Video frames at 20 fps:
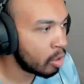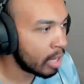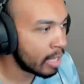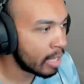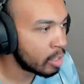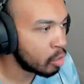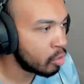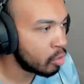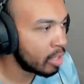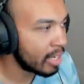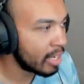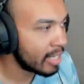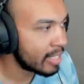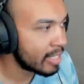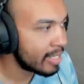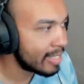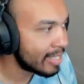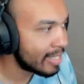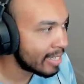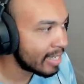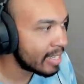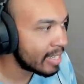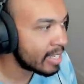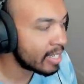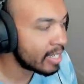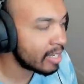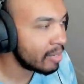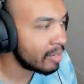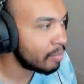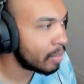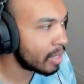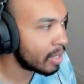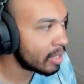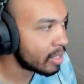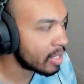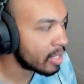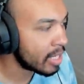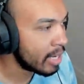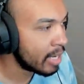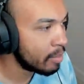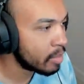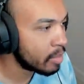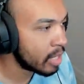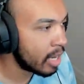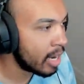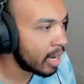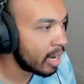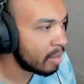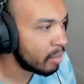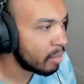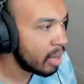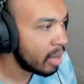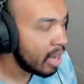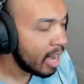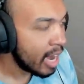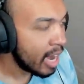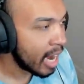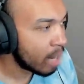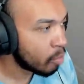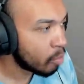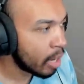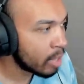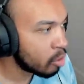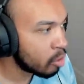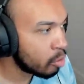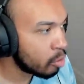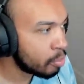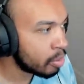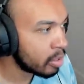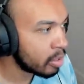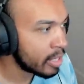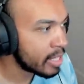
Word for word: I do think it's decent, but at the same time, I'd rather play